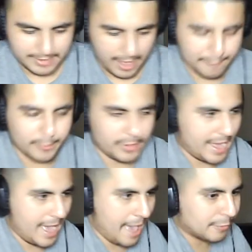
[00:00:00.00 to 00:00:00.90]
I feel like
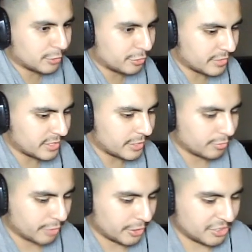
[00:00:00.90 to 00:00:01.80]
I have to do that.
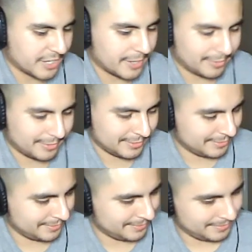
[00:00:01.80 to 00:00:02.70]
What
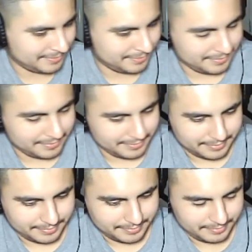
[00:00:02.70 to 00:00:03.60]
happens when you
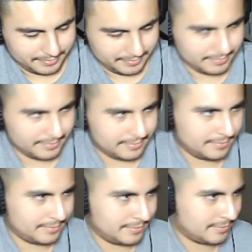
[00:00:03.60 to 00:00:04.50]
combine the
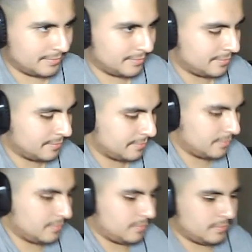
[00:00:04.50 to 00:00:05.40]
darkness with the light?